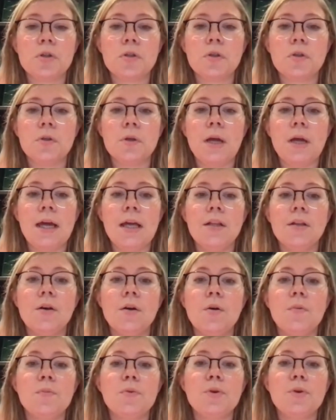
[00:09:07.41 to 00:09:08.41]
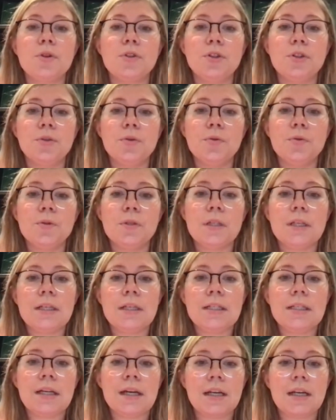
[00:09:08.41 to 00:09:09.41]
So the NO produced
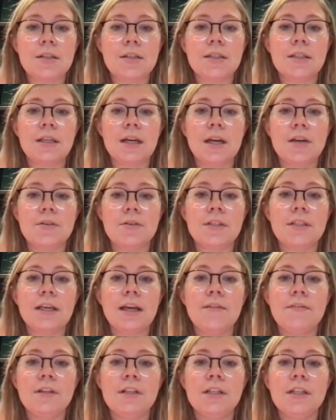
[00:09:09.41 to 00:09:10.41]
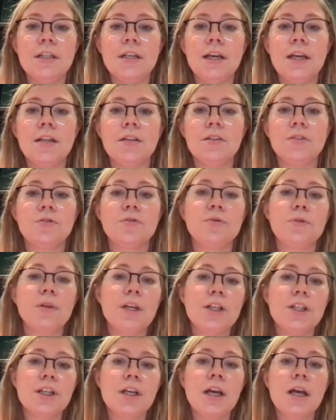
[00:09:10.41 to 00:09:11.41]
inside the sinus cavity cannot
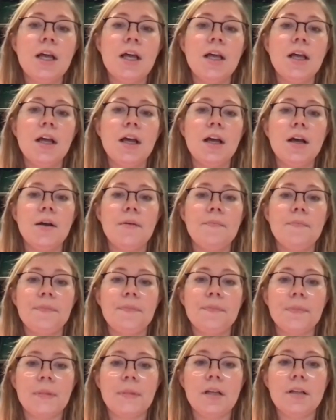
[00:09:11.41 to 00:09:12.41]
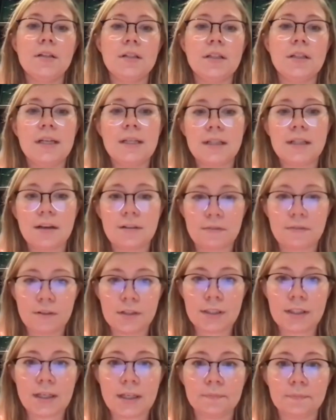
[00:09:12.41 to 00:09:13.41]
reach the nasal
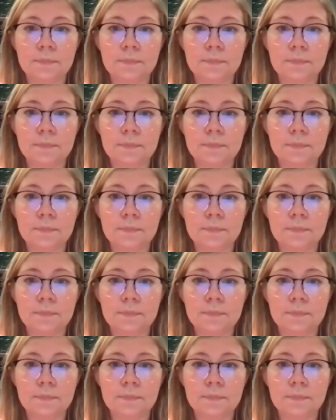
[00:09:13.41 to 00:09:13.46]
fossa.